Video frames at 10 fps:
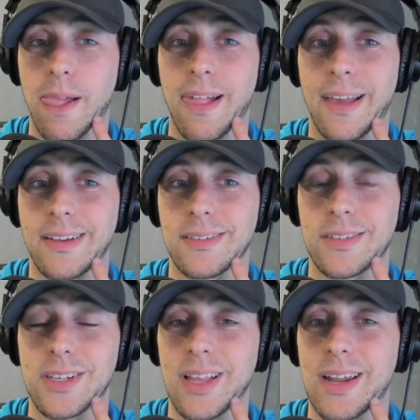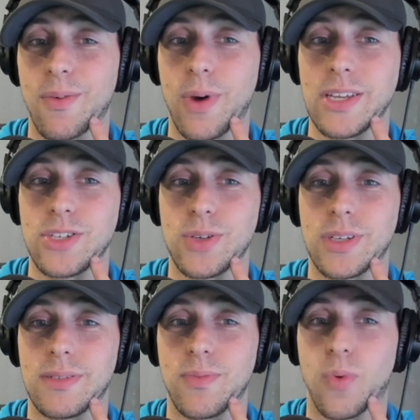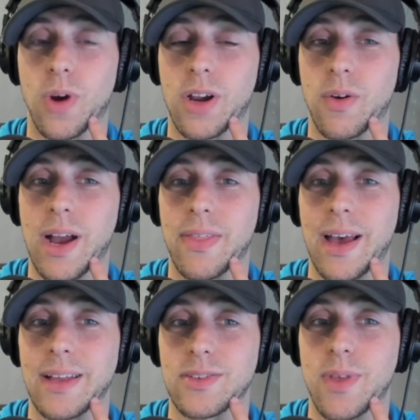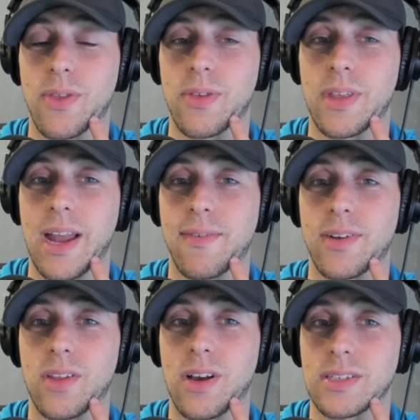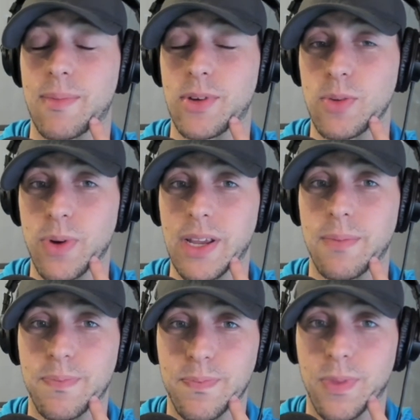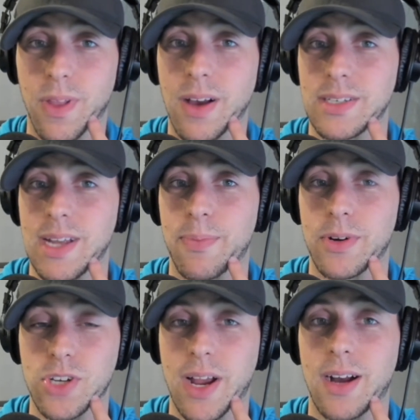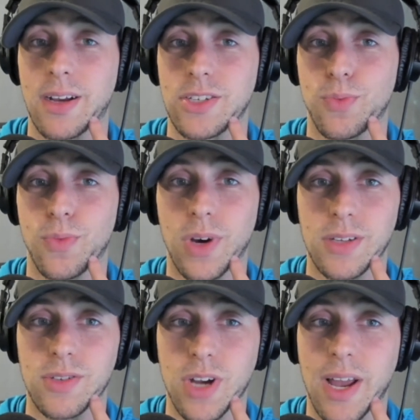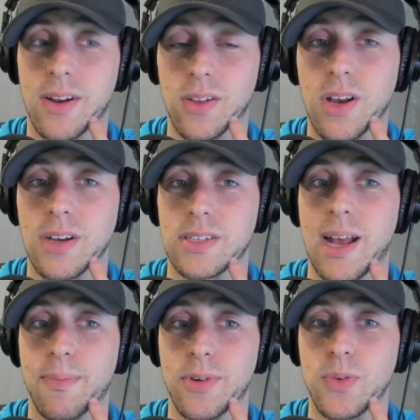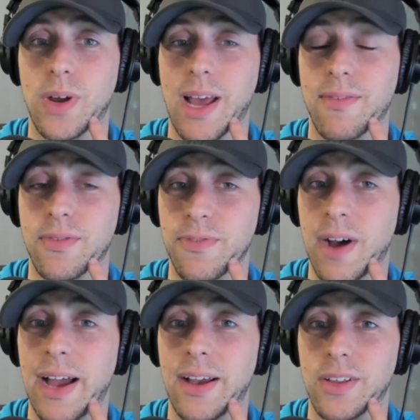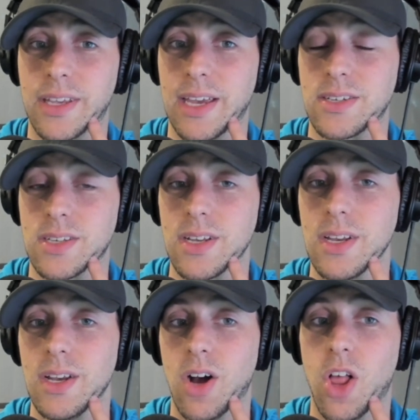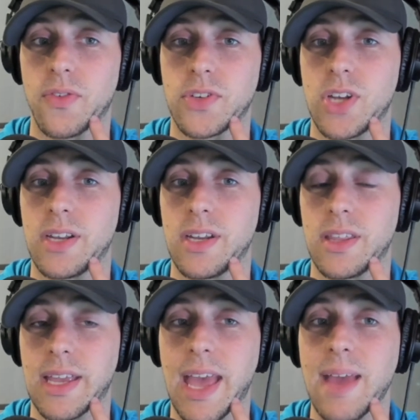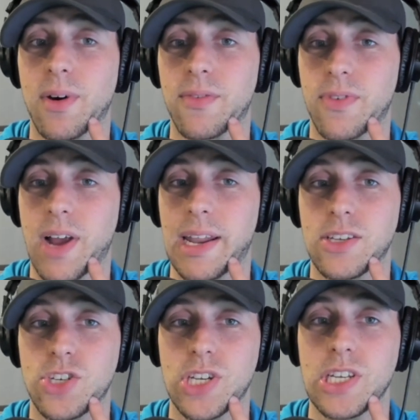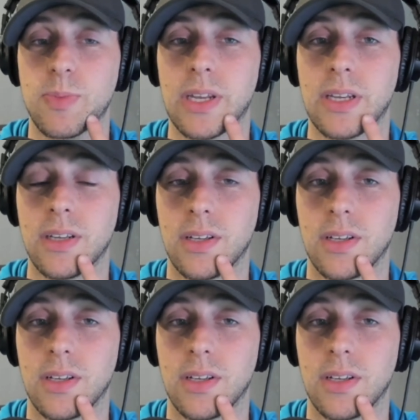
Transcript: Like, there's a lot of ways you could work around that other than having a long snapper. You bring in a long snapper to try out because you want to try out a long snapper. You want to have a file in case all of a sudden in the game on Friday, Cheeseman